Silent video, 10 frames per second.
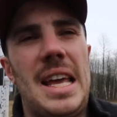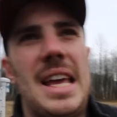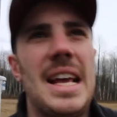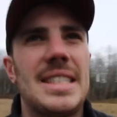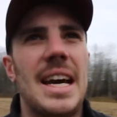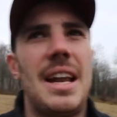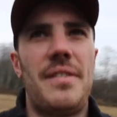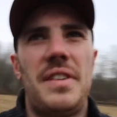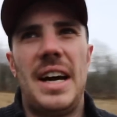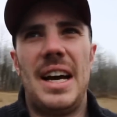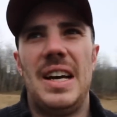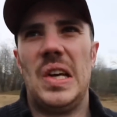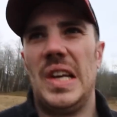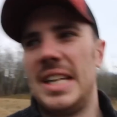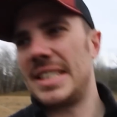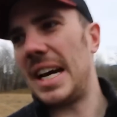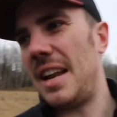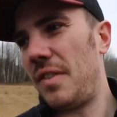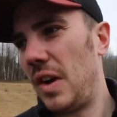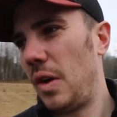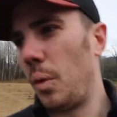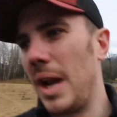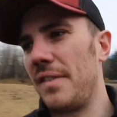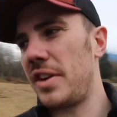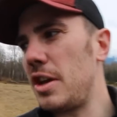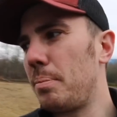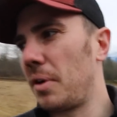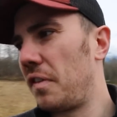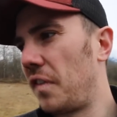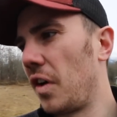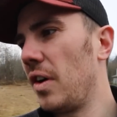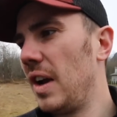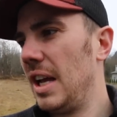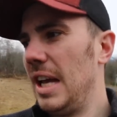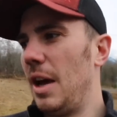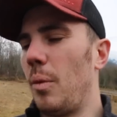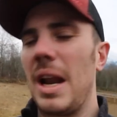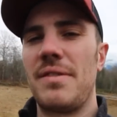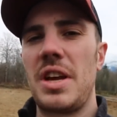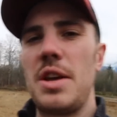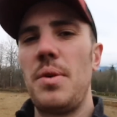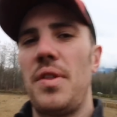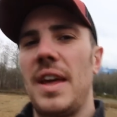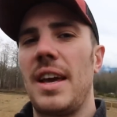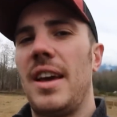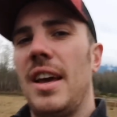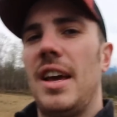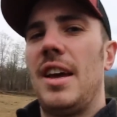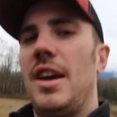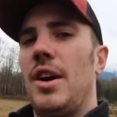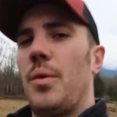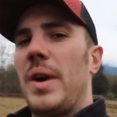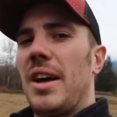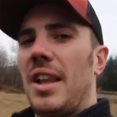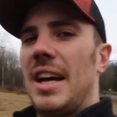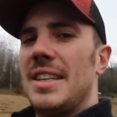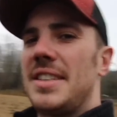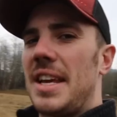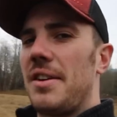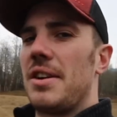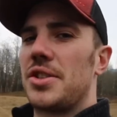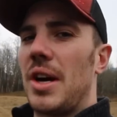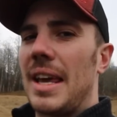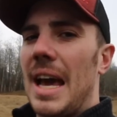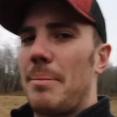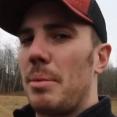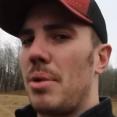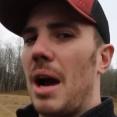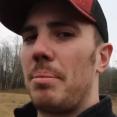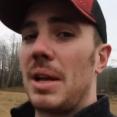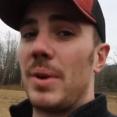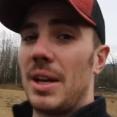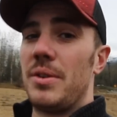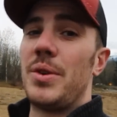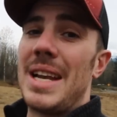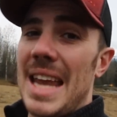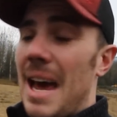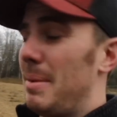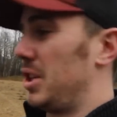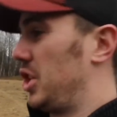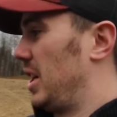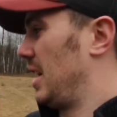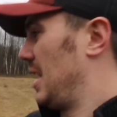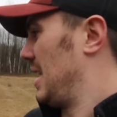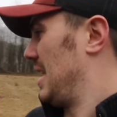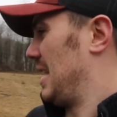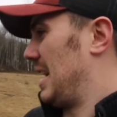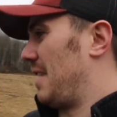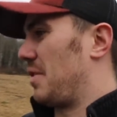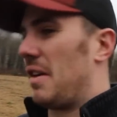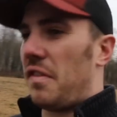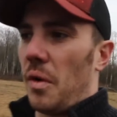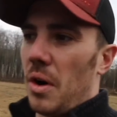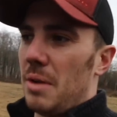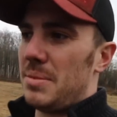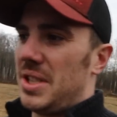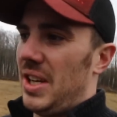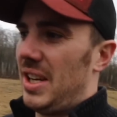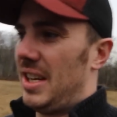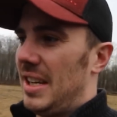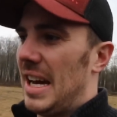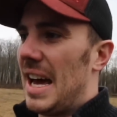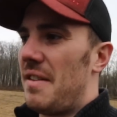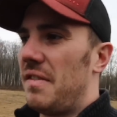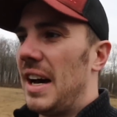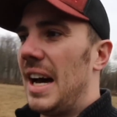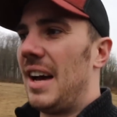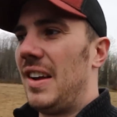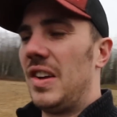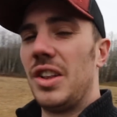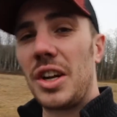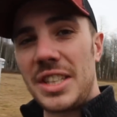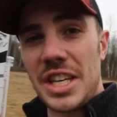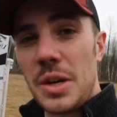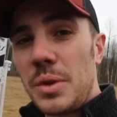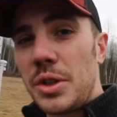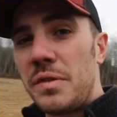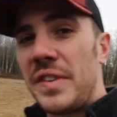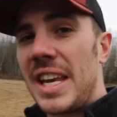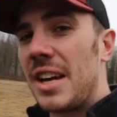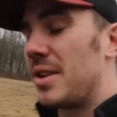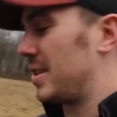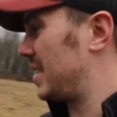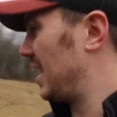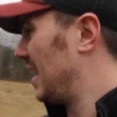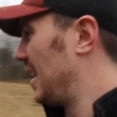It's kind of whatever you prefer and whatever you think will secure your truck camper properly without doing damage. I've read forums, I've looked at YouTube videos.